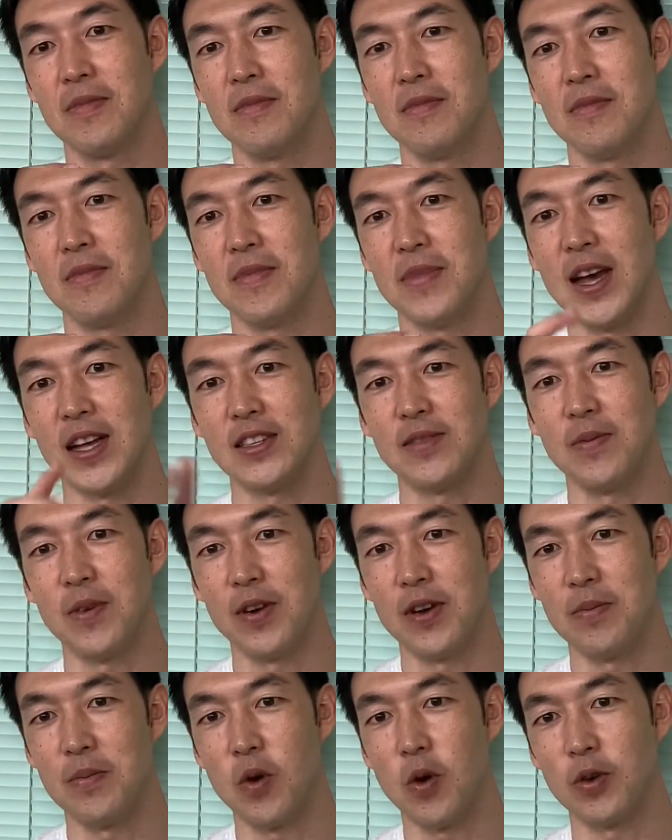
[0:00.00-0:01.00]
That's very
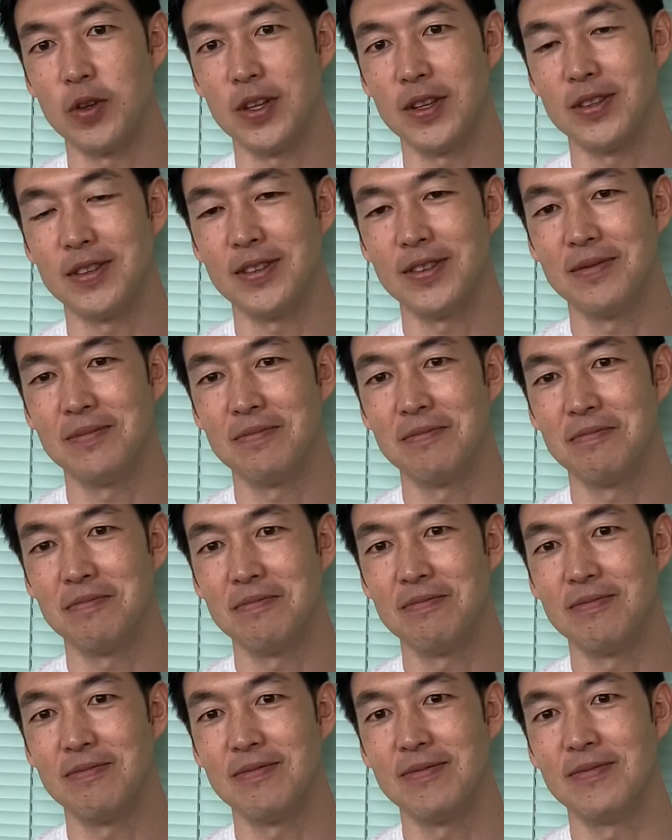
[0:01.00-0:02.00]
important.
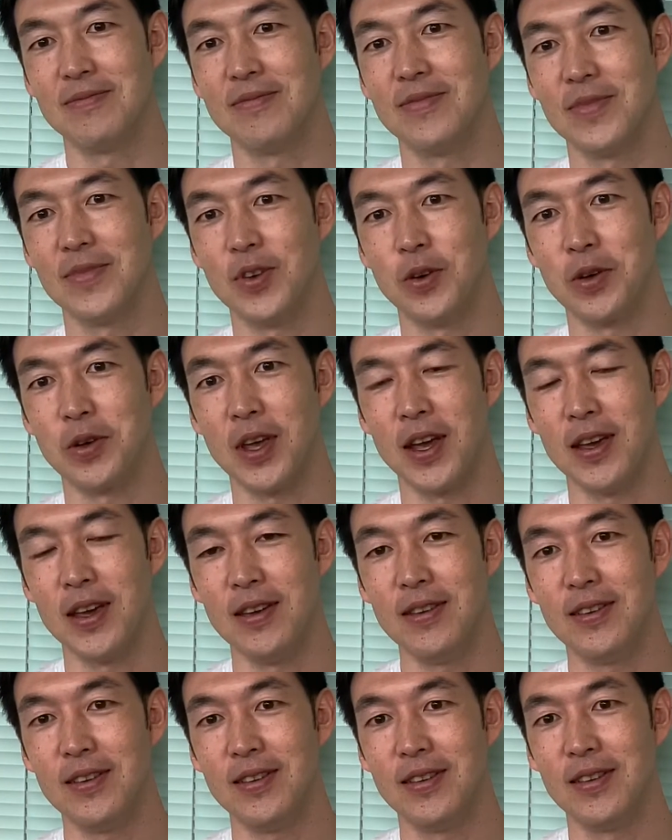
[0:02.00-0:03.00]
Okay,
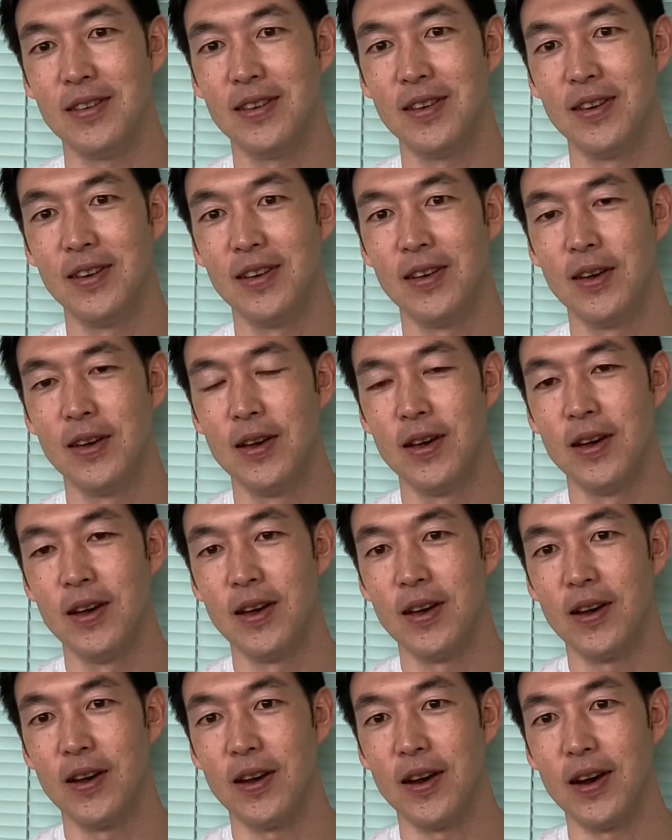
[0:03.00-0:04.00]

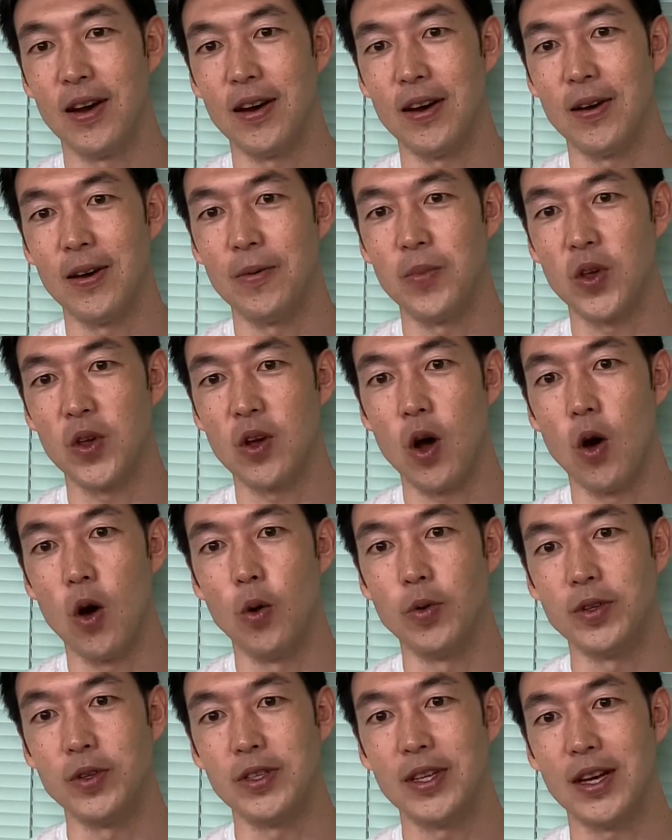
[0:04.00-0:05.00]

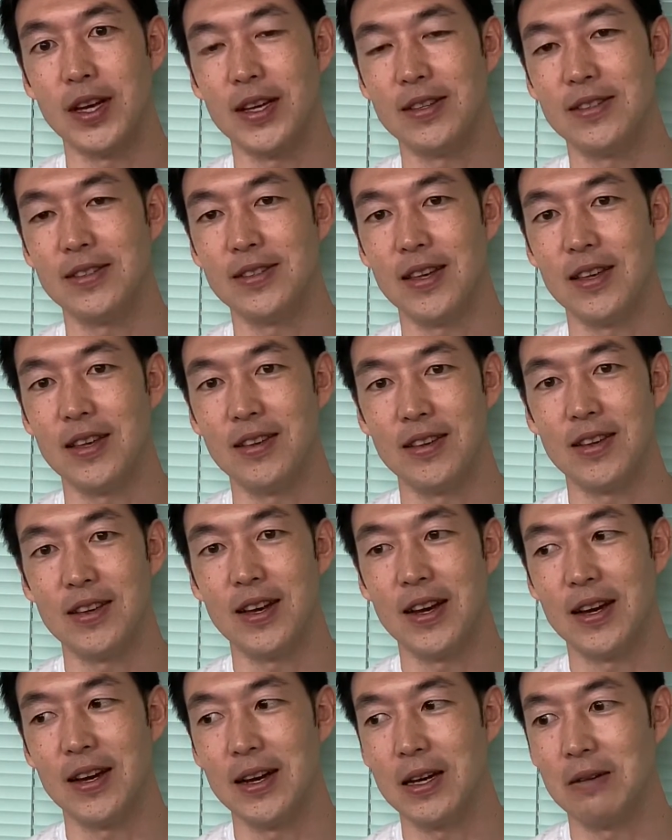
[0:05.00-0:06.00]
because I think
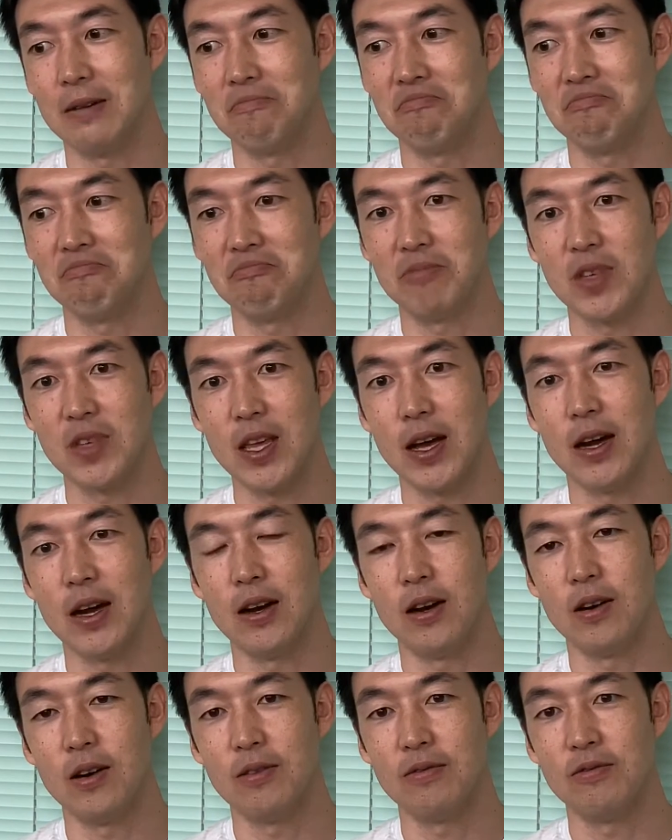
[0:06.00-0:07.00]

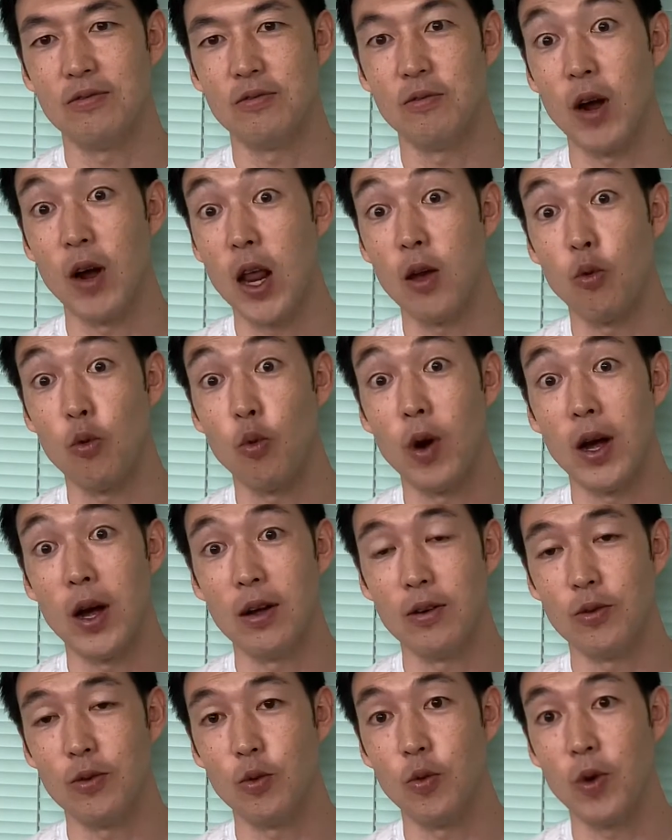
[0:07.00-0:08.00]

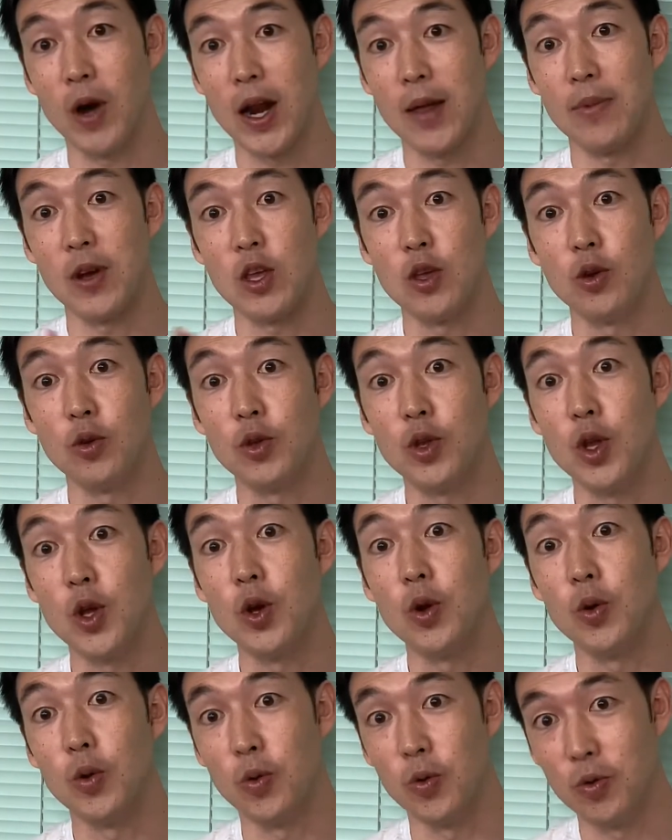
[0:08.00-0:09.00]
whatever you
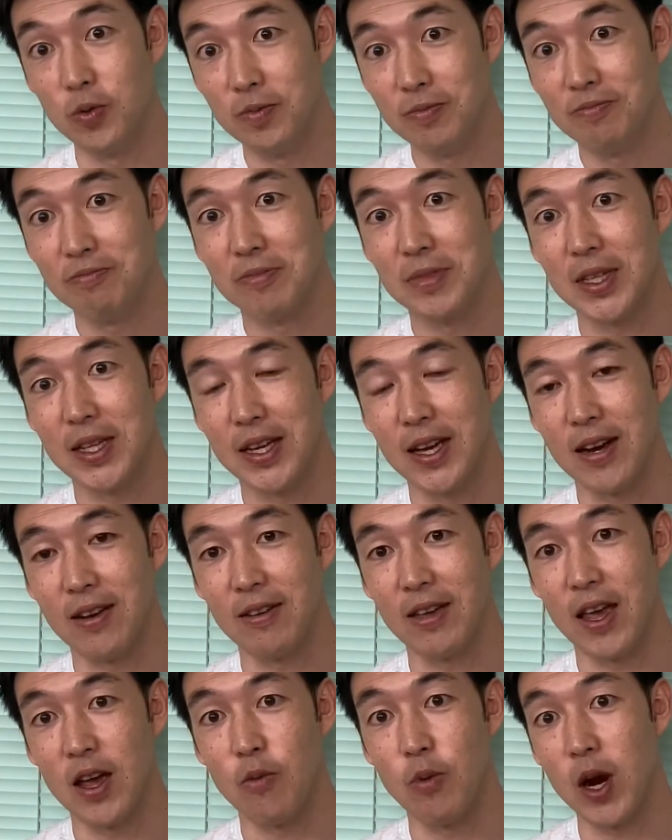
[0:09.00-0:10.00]
do,
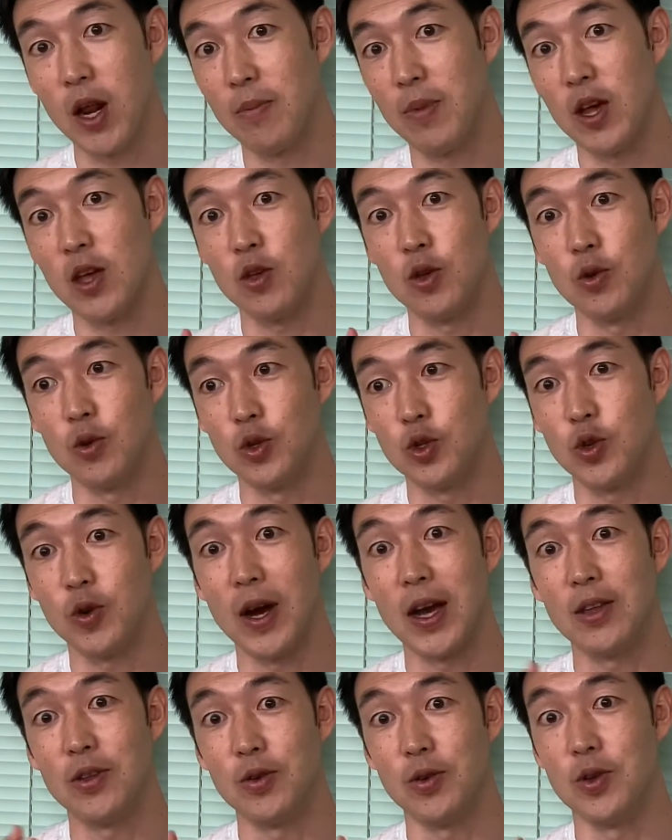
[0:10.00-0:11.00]
okay, whatever you try
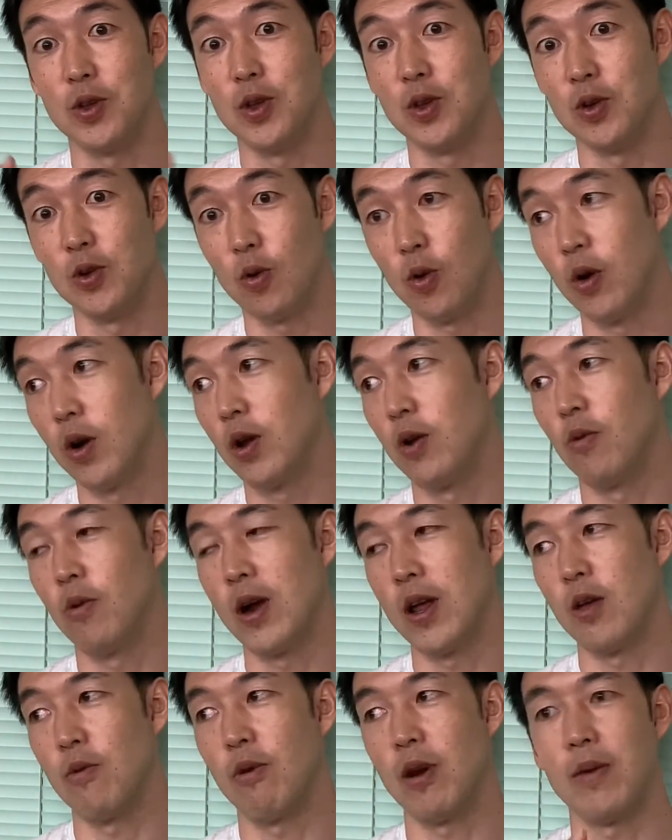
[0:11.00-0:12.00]
to do or
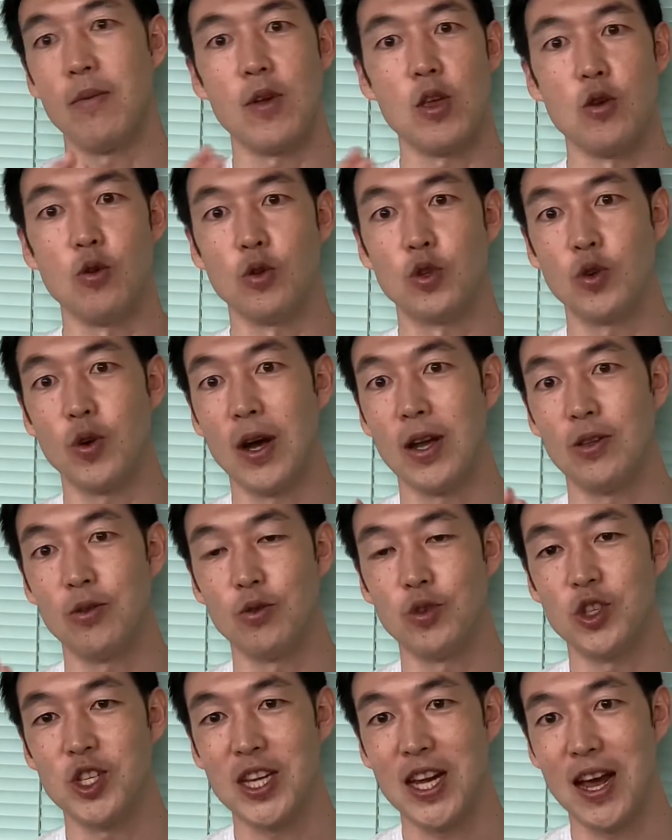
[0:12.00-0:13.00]
whatever you try to
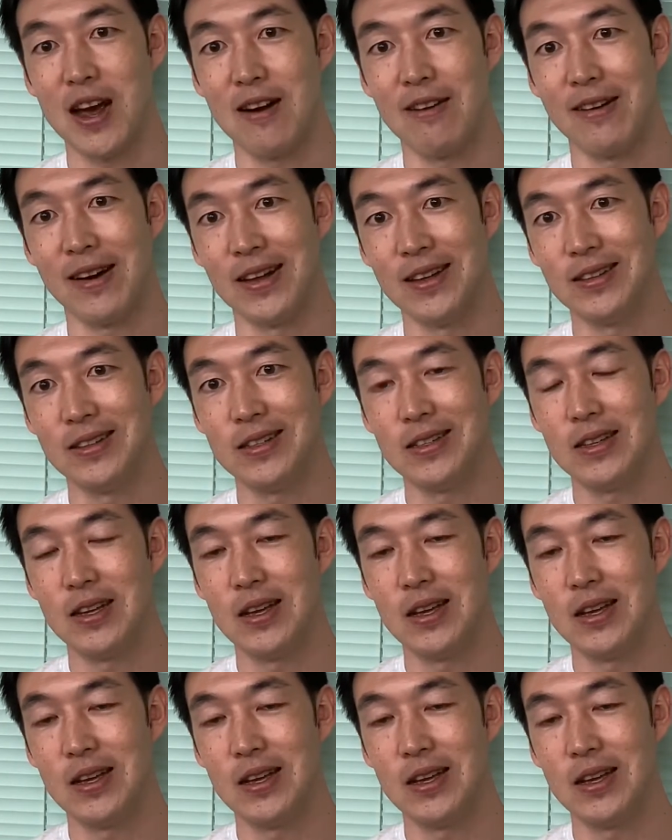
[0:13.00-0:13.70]
challenge,